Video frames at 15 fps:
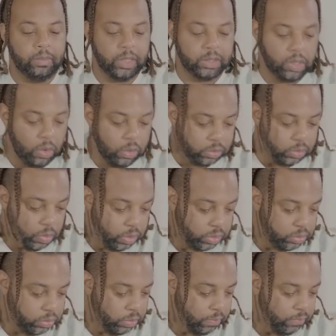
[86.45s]
much holding on
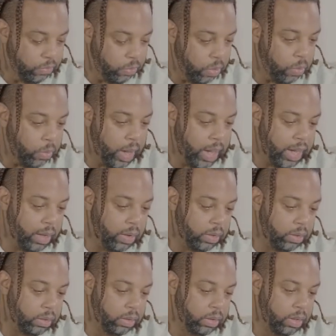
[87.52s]
to him for a
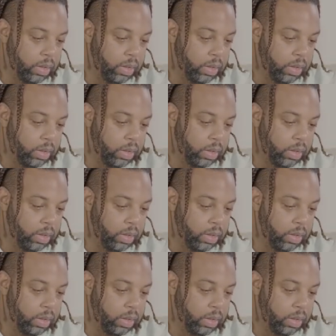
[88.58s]
while.